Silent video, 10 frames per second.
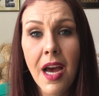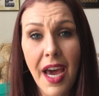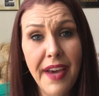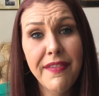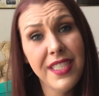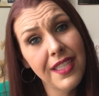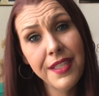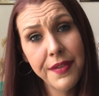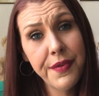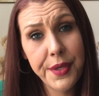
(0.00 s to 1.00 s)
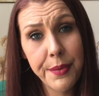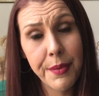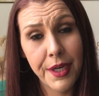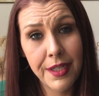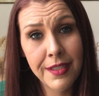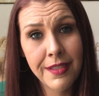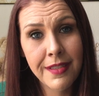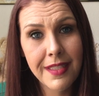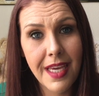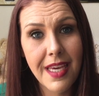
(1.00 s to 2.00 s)
I have a sense of humor,
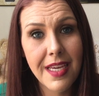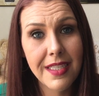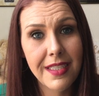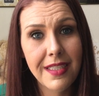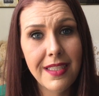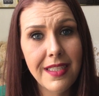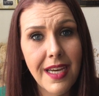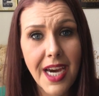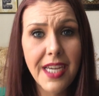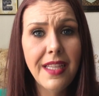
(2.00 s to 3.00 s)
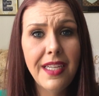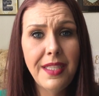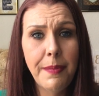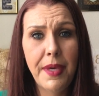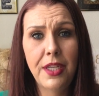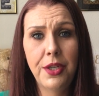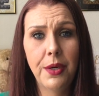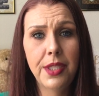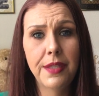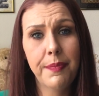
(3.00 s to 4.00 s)
and I like to make
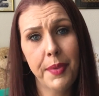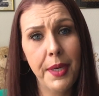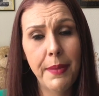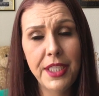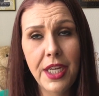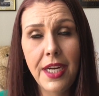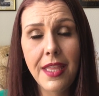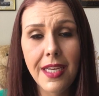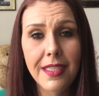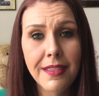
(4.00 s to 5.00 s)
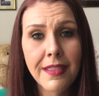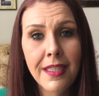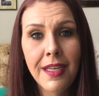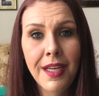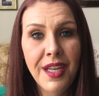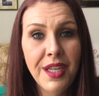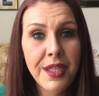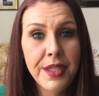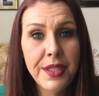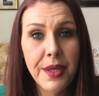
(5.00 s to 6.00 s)
jokes with pretty much anything.
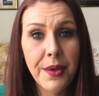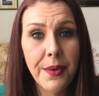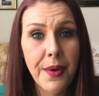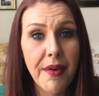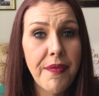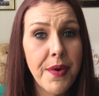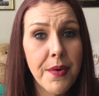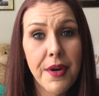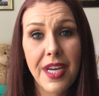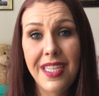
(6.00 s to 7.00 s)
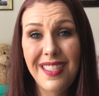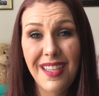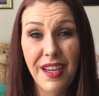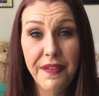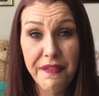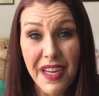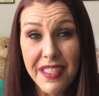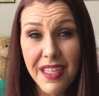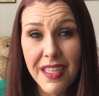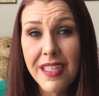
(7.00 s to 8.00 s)
So if you are easily
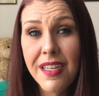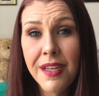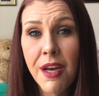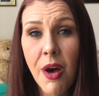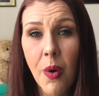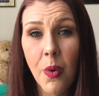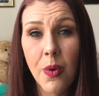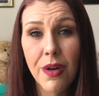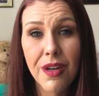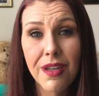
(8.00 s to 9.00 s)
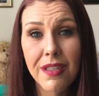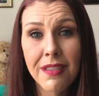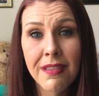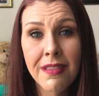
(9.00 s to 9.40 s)
offended or